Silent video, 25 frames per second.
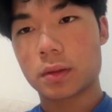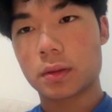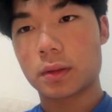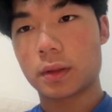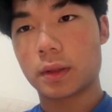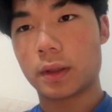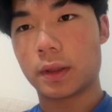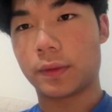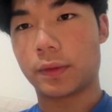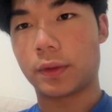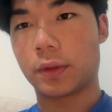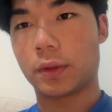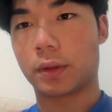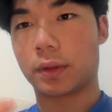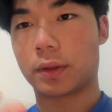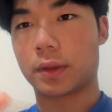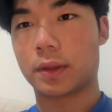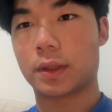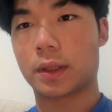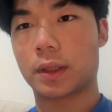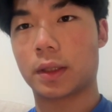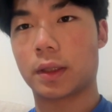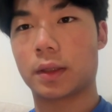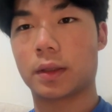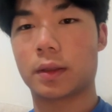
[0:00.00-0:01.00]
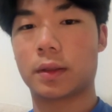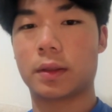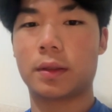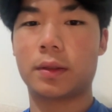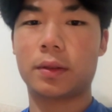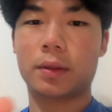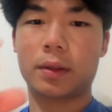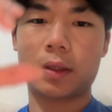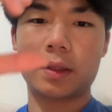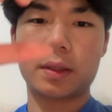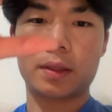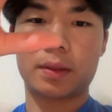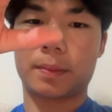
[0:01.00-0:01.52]
If you understand, you
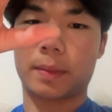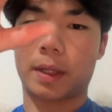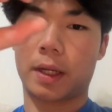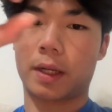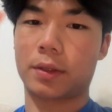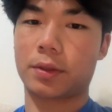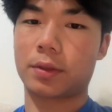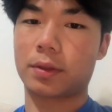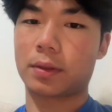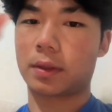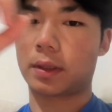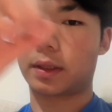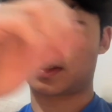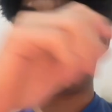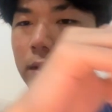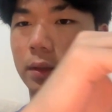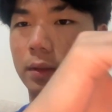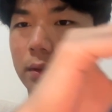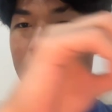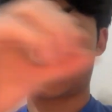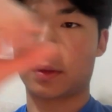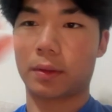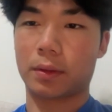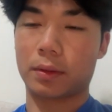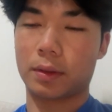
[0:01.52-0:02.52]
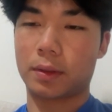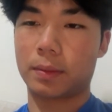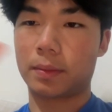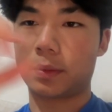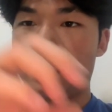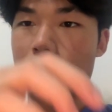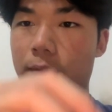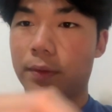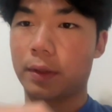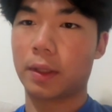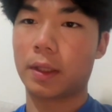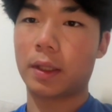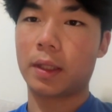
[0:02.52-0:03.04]
can imagine like it's moving.